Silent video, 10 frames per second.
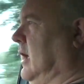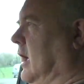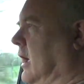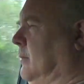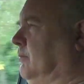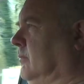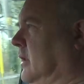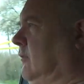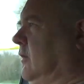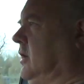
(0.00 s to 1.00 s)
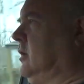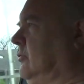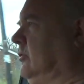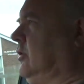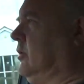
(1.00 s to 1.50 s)
Um, if it
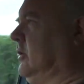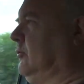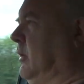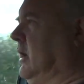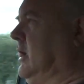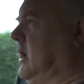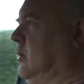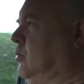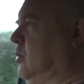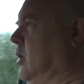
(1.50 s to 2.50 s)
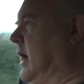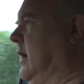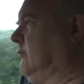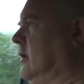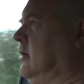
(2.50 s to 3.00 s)
uses USB, it will
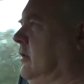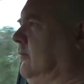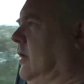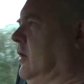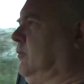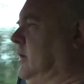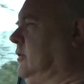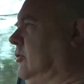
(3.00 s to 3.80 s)
have the 5 pin